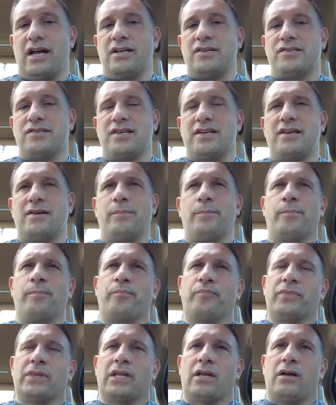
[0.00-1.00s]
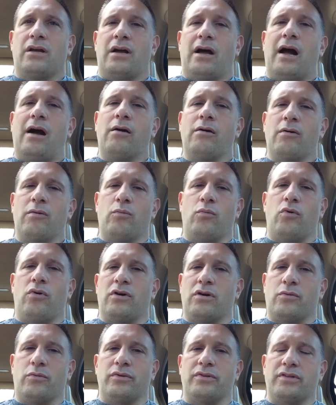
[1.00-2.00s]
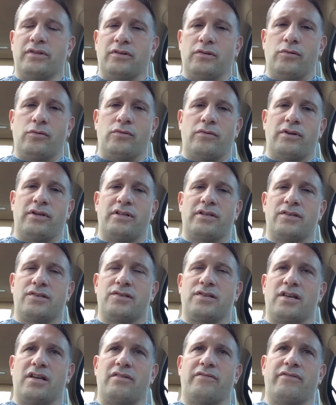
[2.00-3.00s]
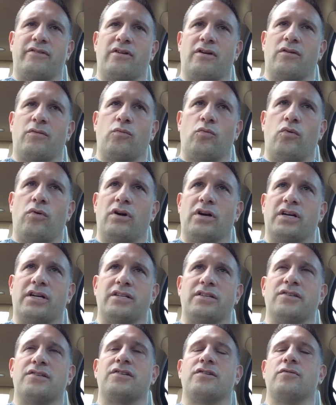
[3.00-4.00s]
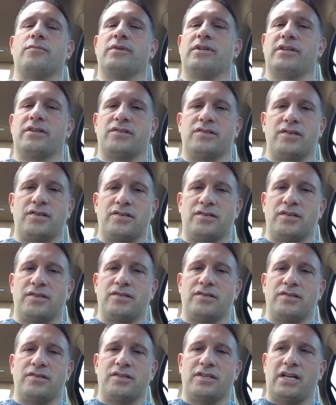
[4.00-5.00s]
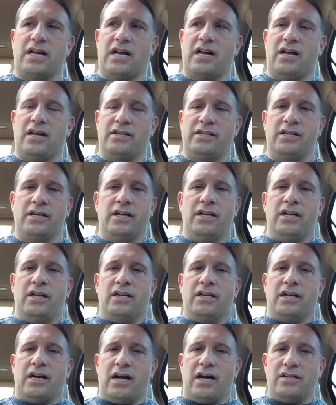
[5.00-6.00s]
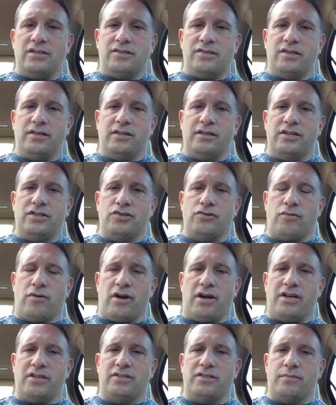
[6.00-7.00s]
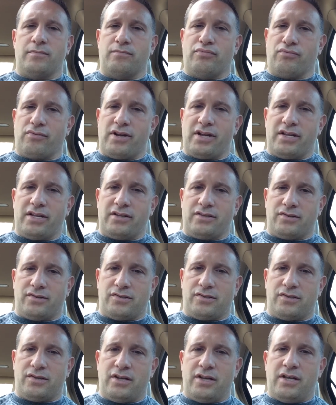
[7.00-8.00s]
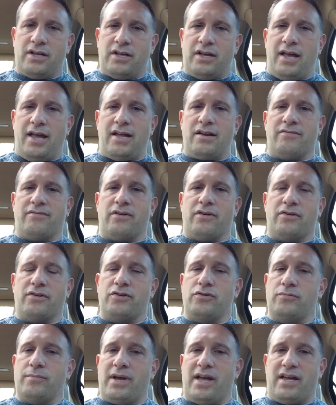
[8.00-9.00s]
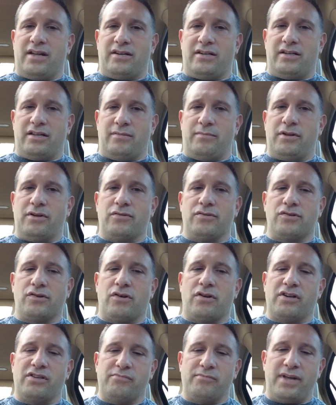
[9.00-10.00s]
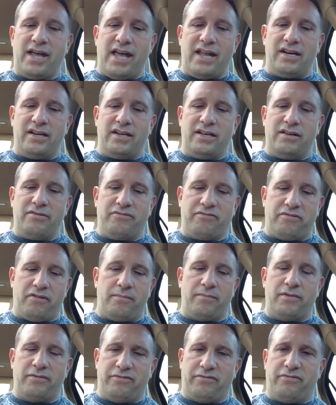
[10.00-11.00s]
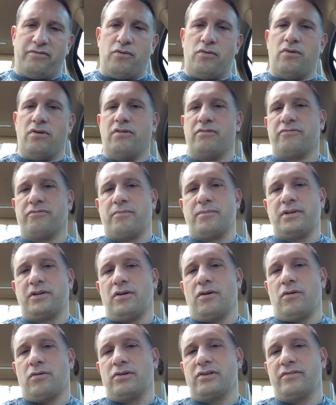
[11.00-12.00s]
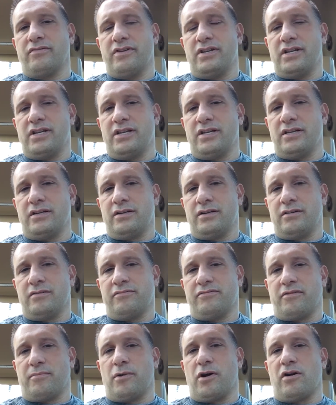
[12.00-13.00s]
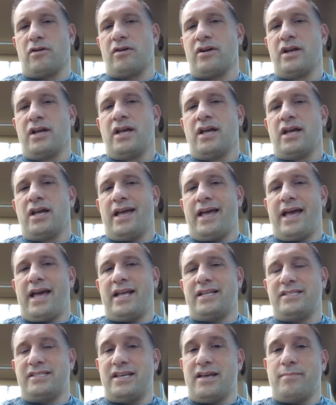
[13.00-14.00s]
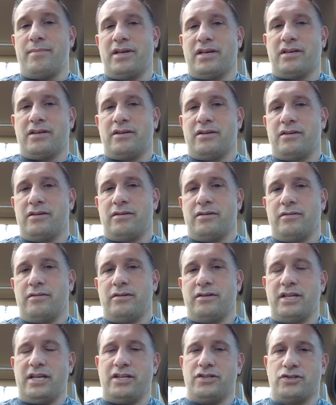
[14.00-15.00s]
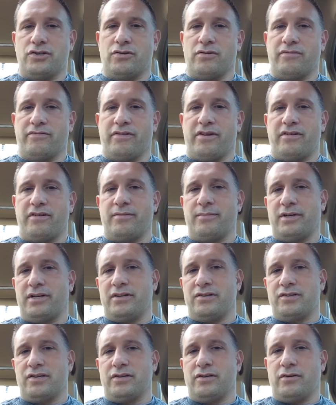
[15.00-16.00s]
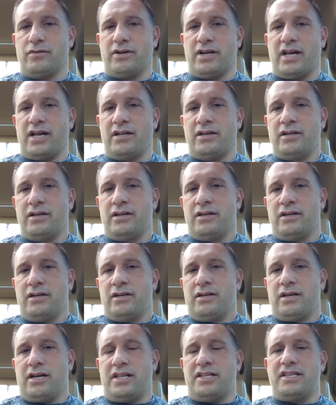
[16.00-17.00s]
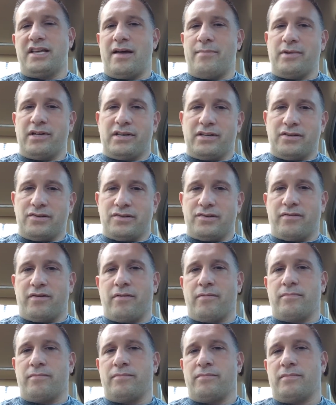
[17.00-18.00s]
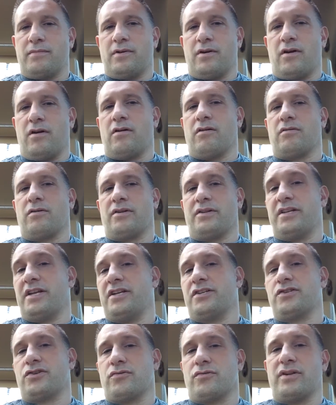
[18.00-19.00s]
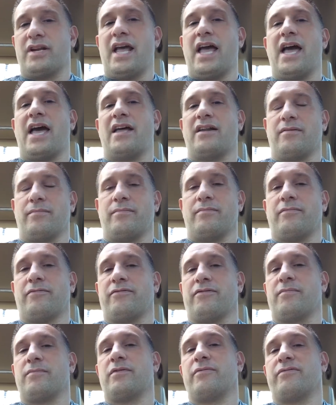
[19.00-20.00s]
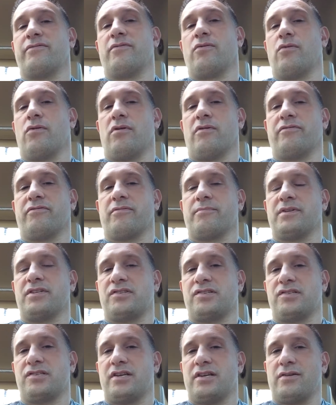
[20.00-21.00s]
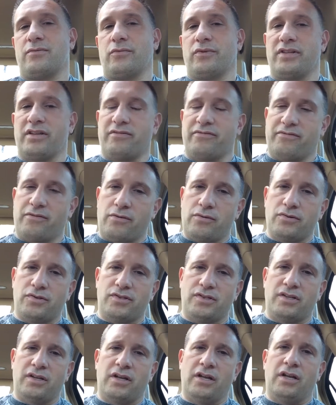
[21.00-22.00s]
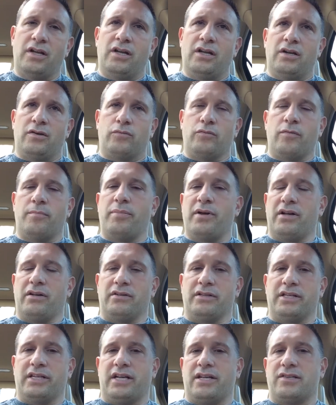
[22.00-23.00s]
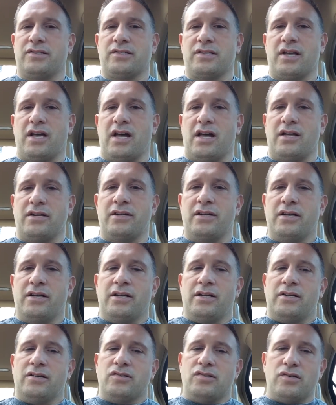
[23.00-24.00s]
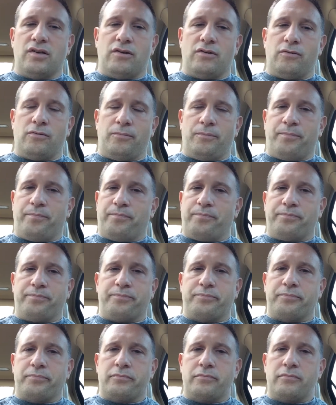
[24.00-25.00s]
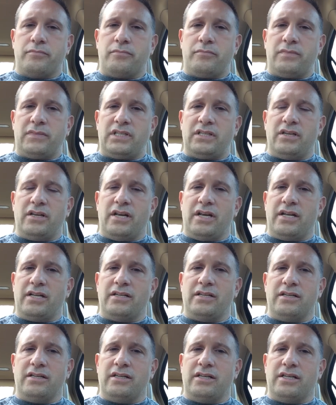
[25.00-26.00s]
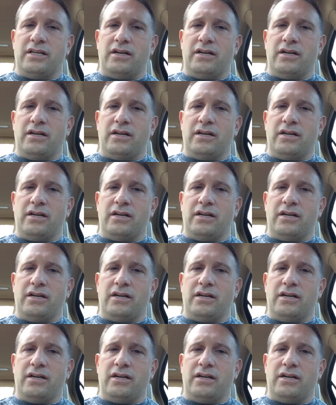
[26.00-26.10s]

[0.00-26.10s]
See, our walk with the Lord in this life and our walk in this human existence is God constantly trying to break us out of our humanity, because our humanity, from the fall, from the Garden of Eden, from our Adamic nature, if anybody doesn't know that, Adamic is from our nature in Adam, from the fall, from the sin, when they first rebelled against God. So, and